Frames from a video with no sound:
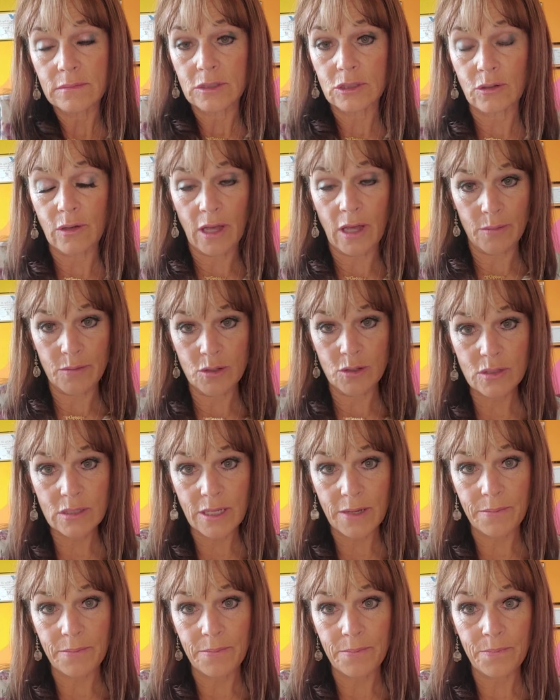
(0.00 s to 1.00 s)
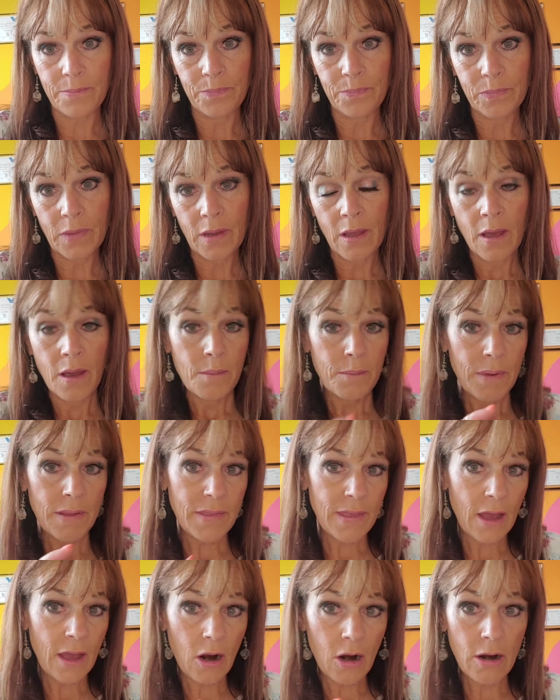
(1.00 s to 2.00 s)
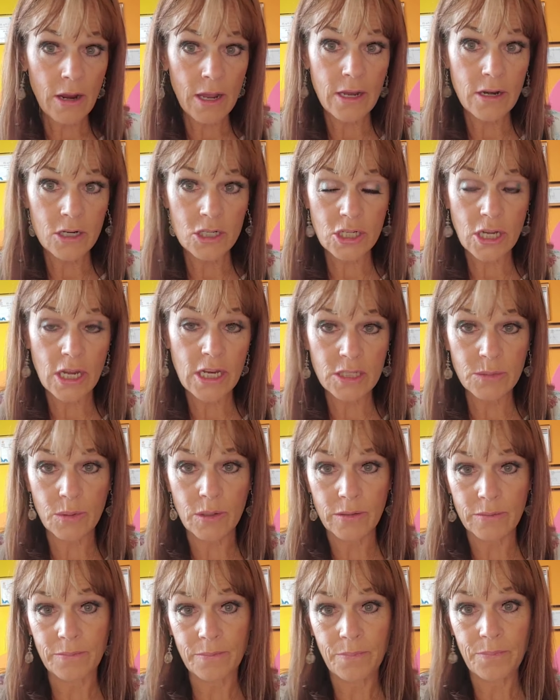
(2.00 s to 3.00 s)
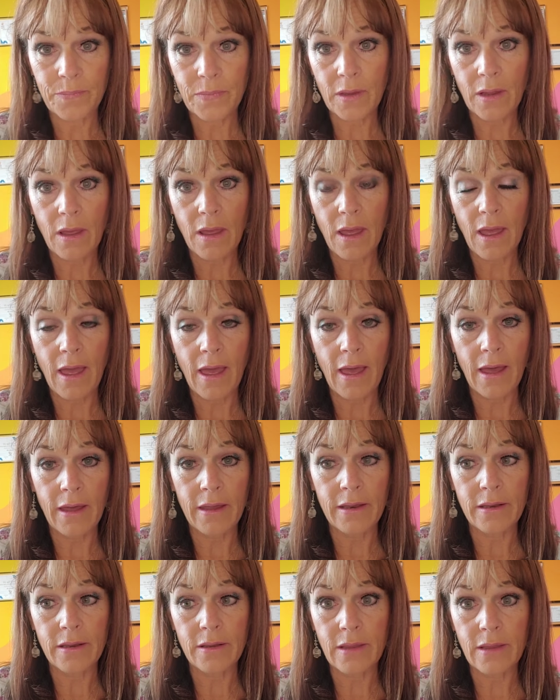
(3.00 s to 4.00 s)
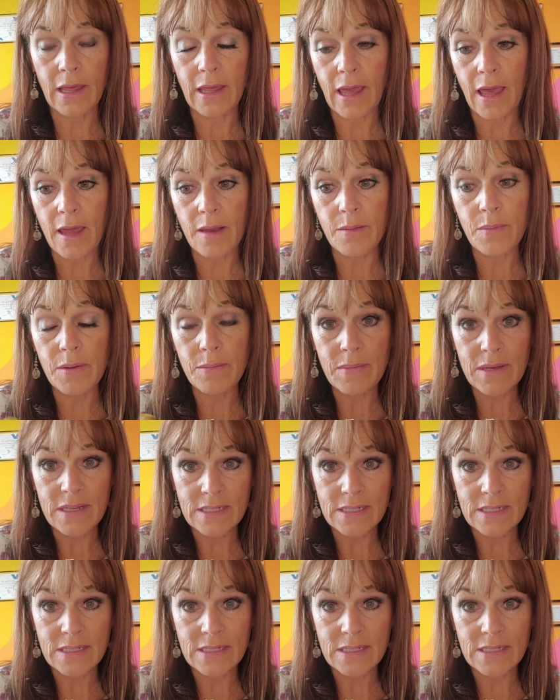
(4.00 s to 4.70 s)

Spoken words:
So it helps you sleep. But they are interchangeable. And they can be